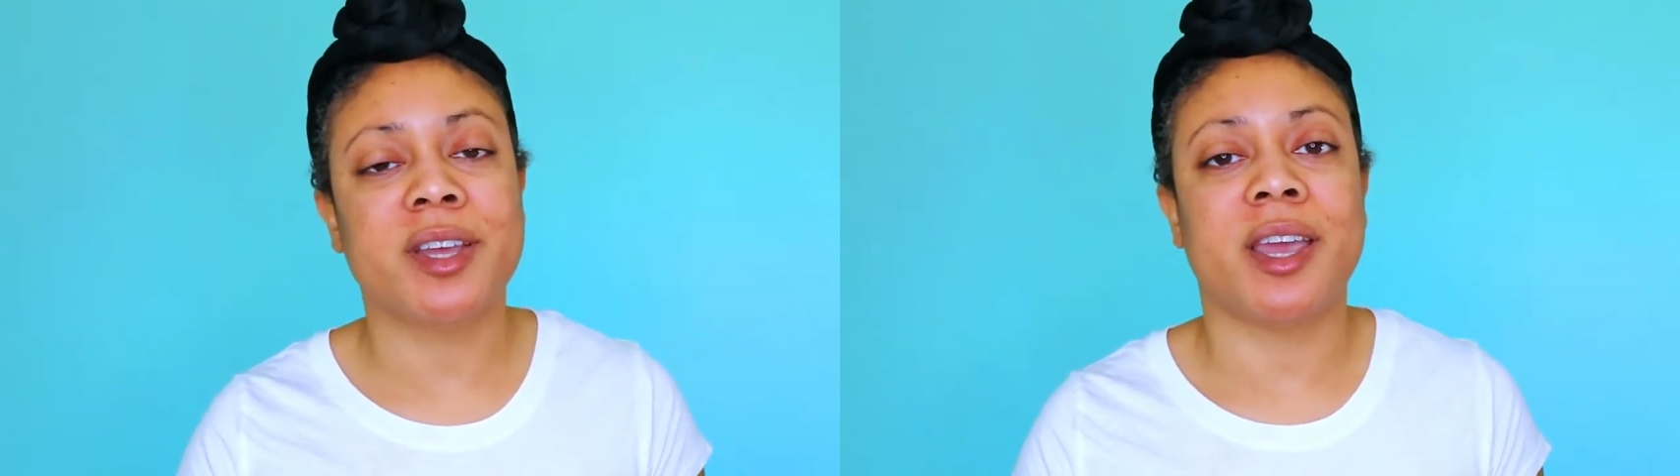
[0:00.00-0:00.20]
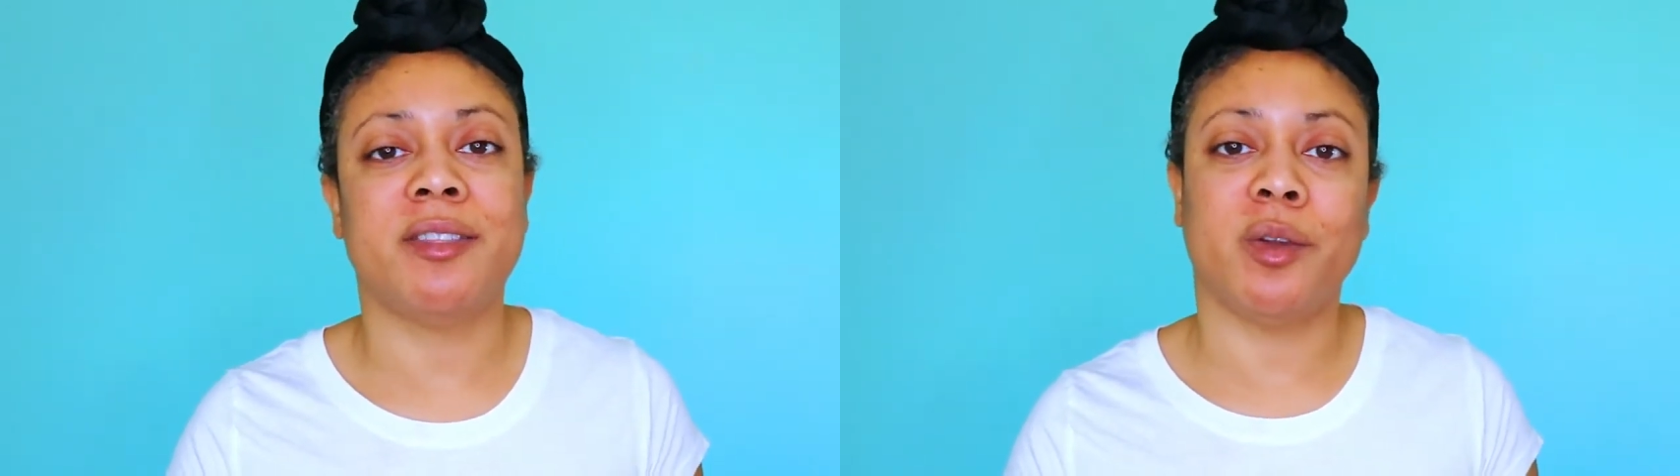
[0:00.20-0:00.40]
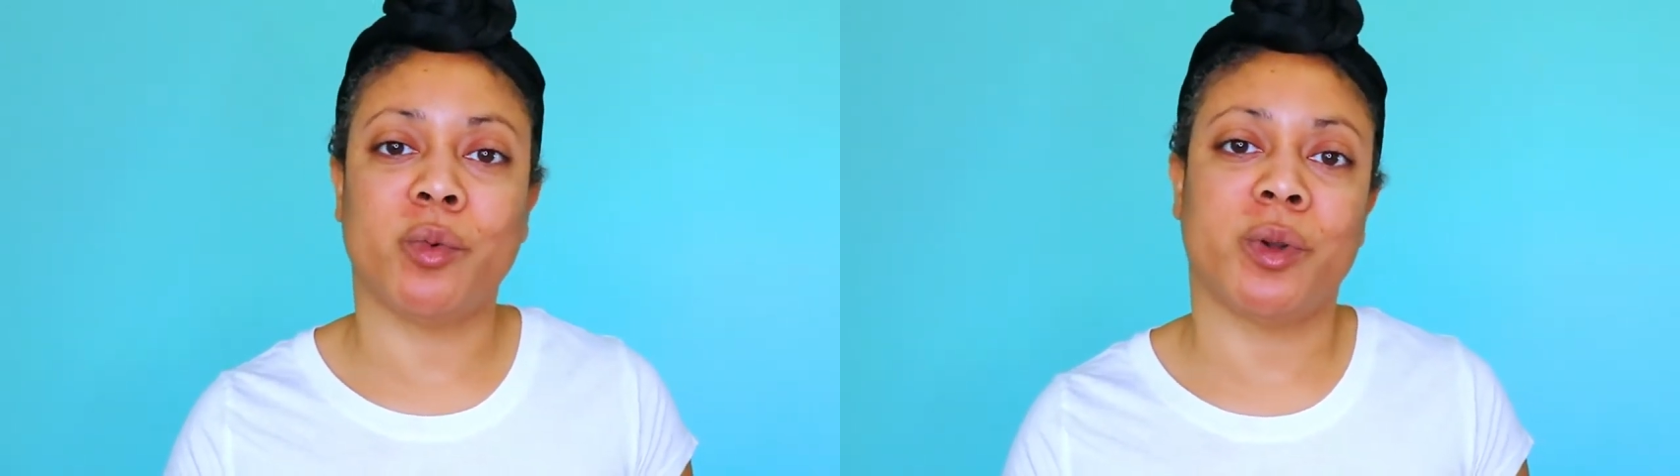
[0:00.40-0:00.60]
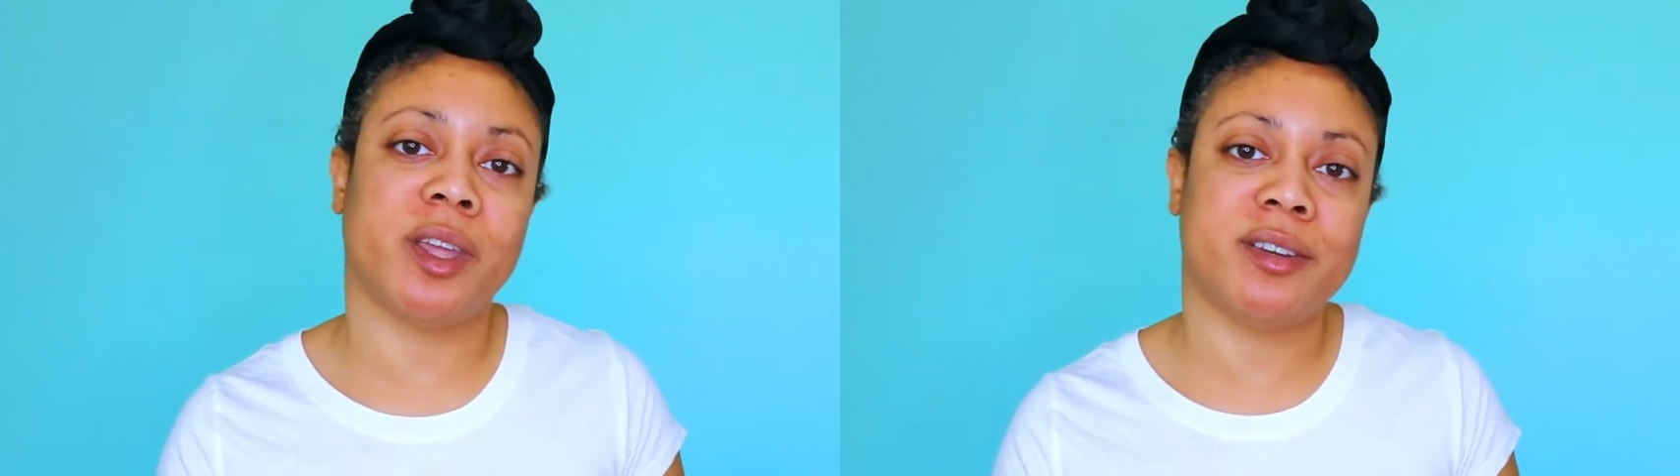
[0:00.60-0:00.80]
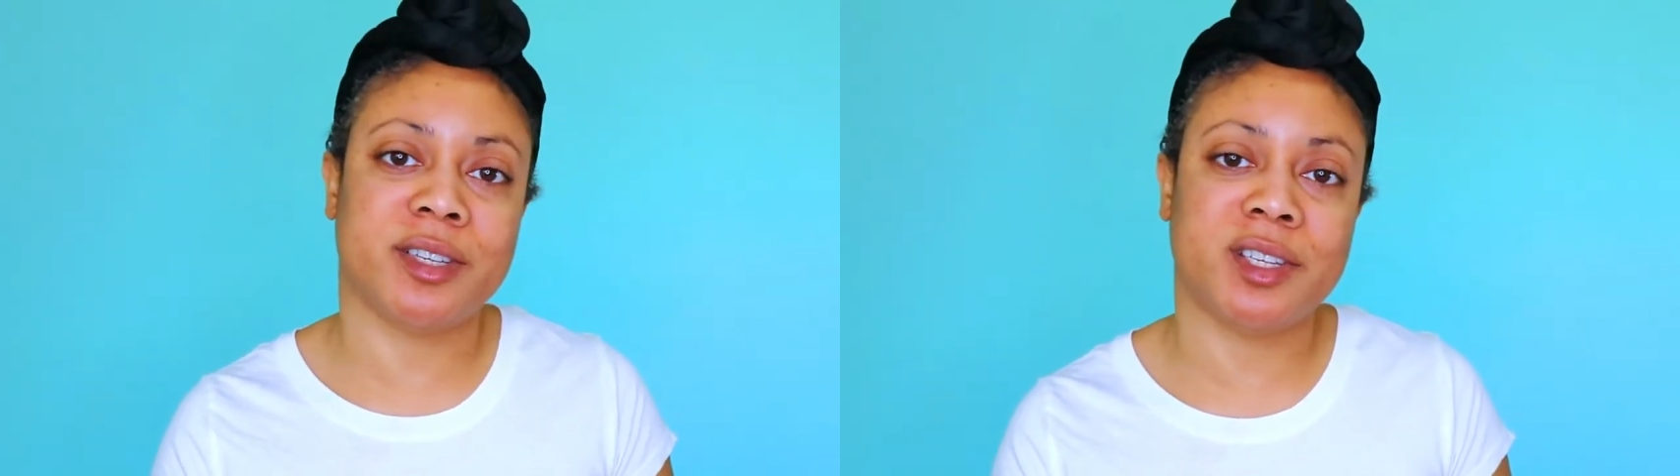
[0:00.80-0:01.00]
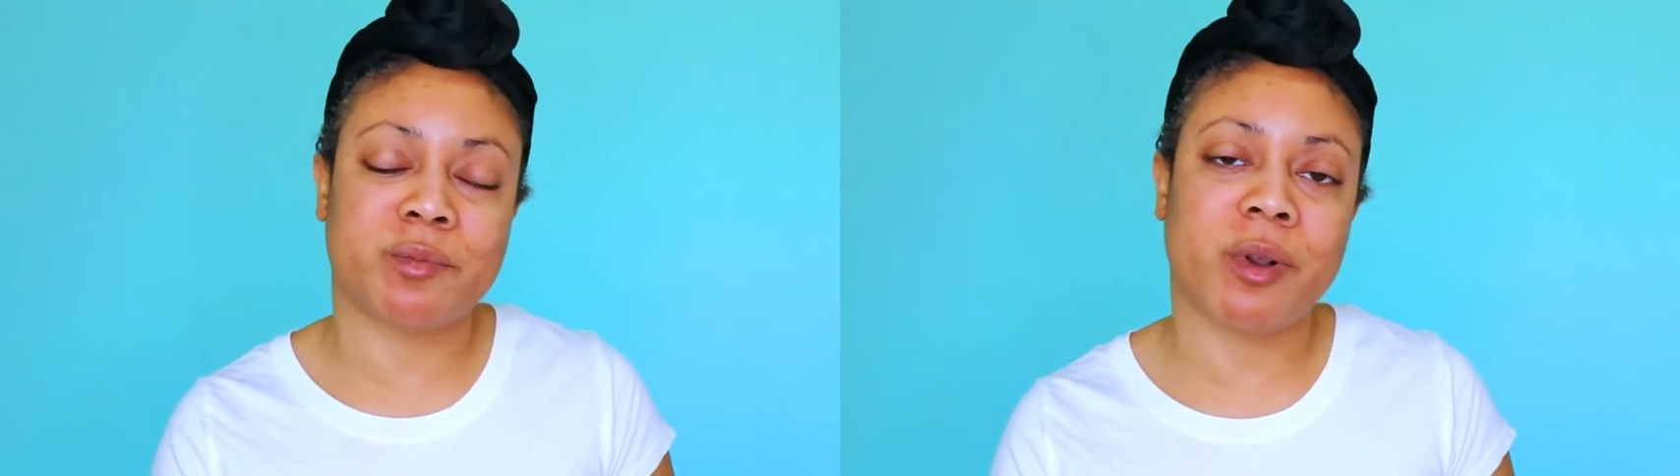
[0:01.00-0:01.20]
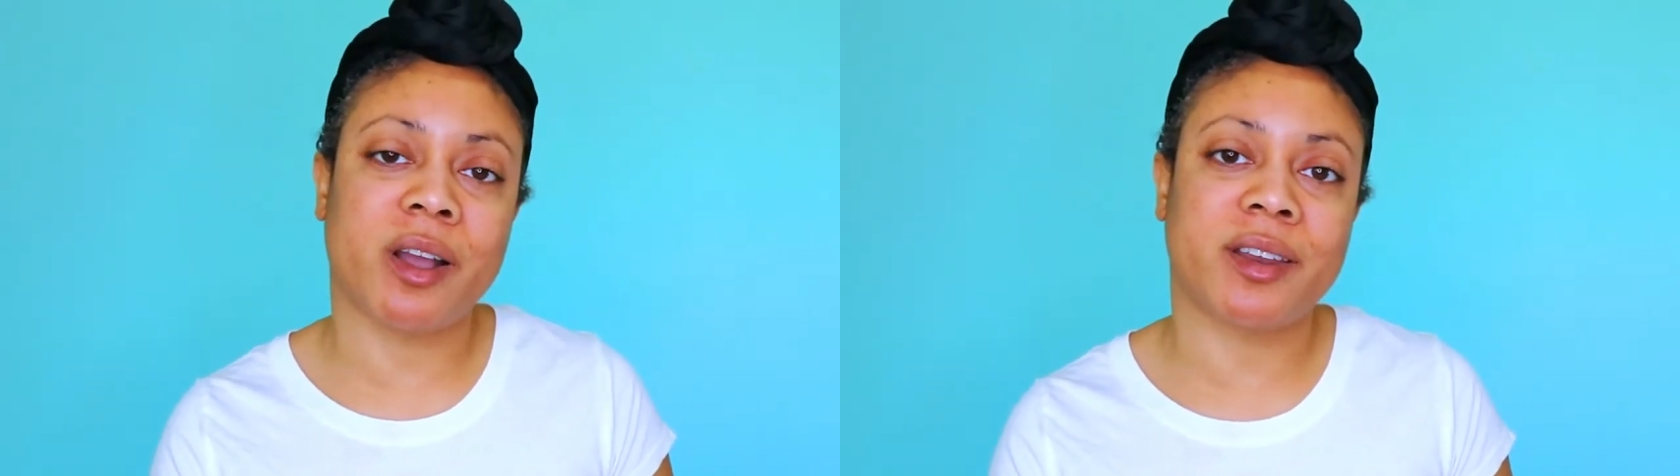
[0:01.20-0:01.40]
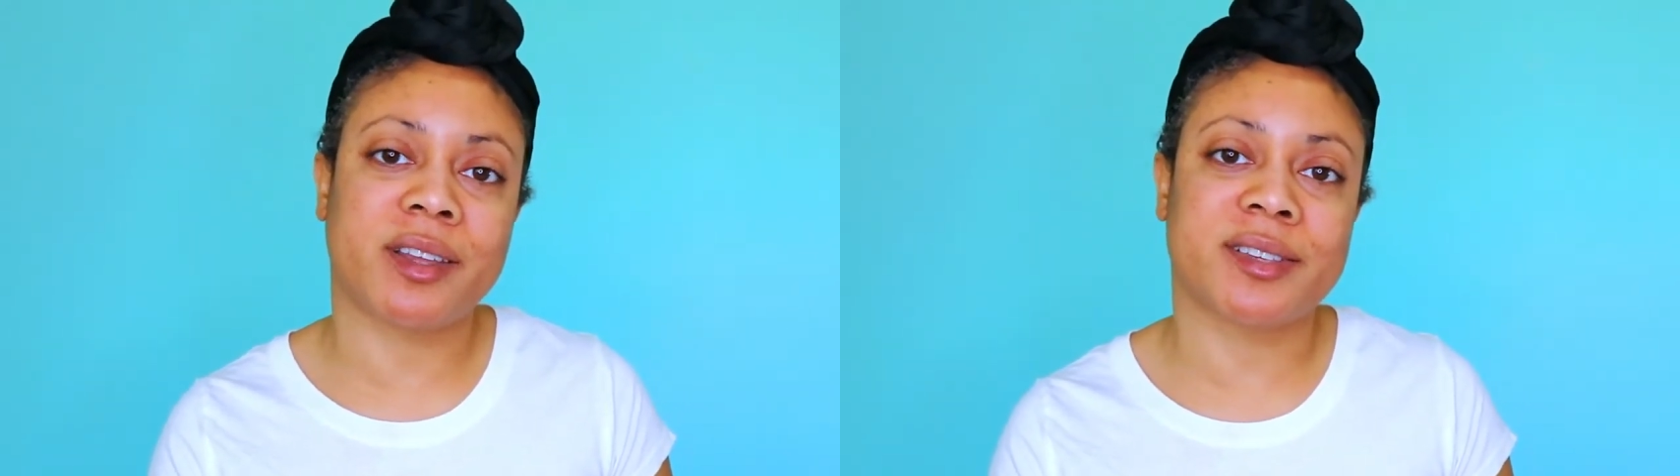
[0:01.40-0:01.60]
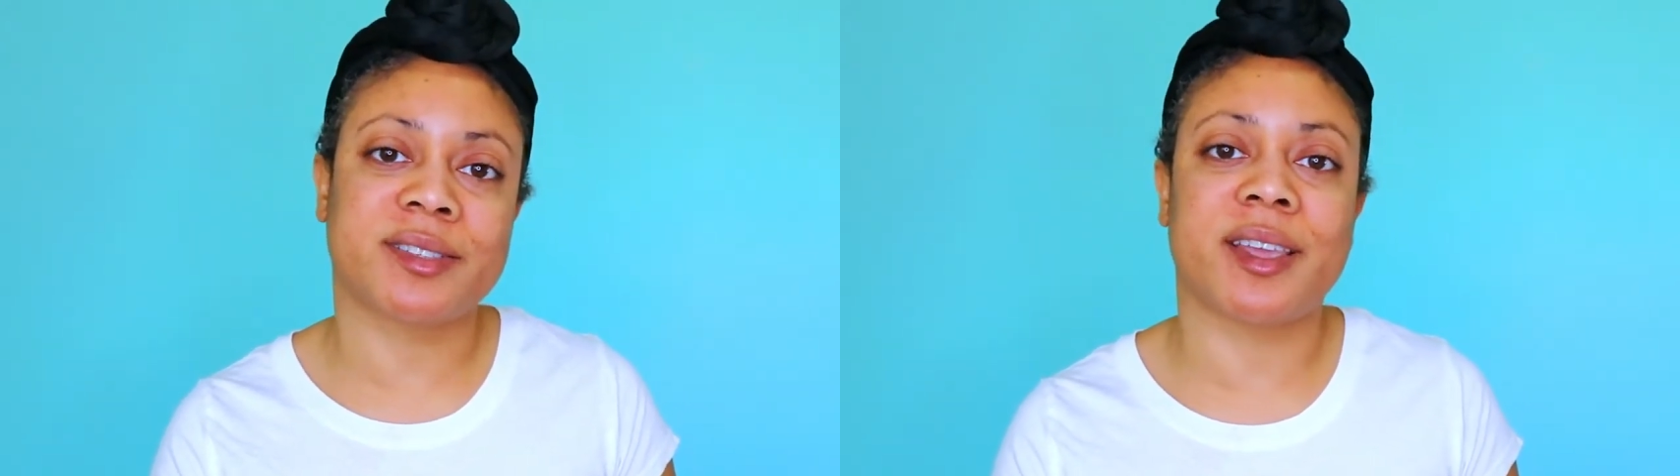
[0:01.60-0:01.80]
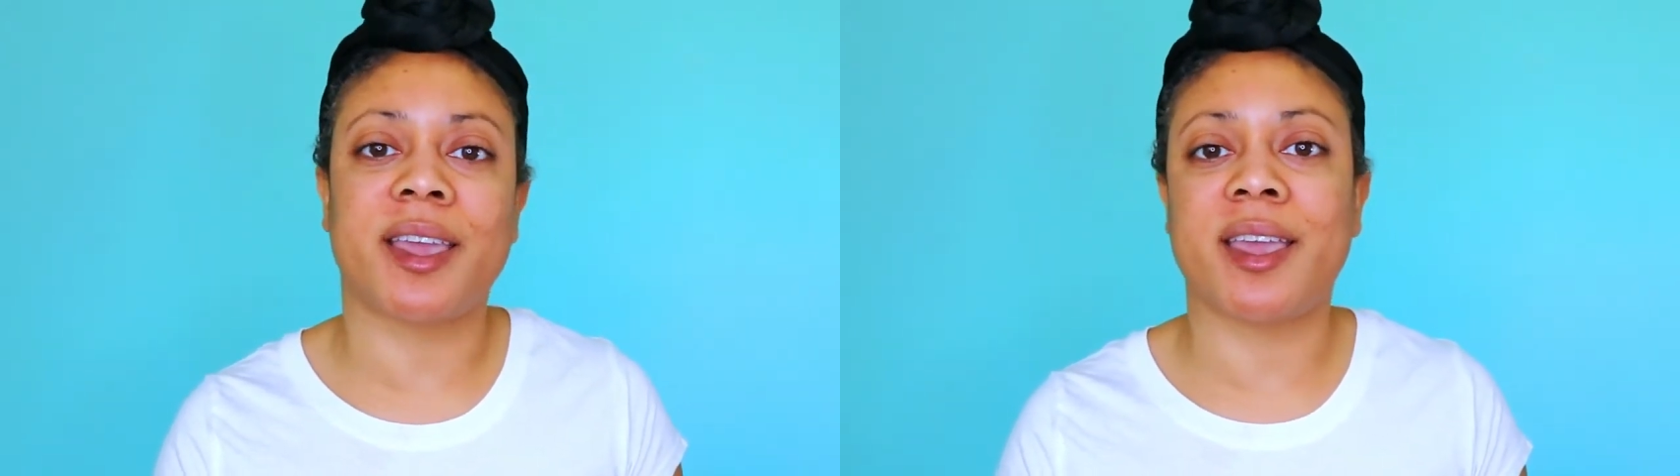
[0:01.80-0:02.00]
and then we'll get into these products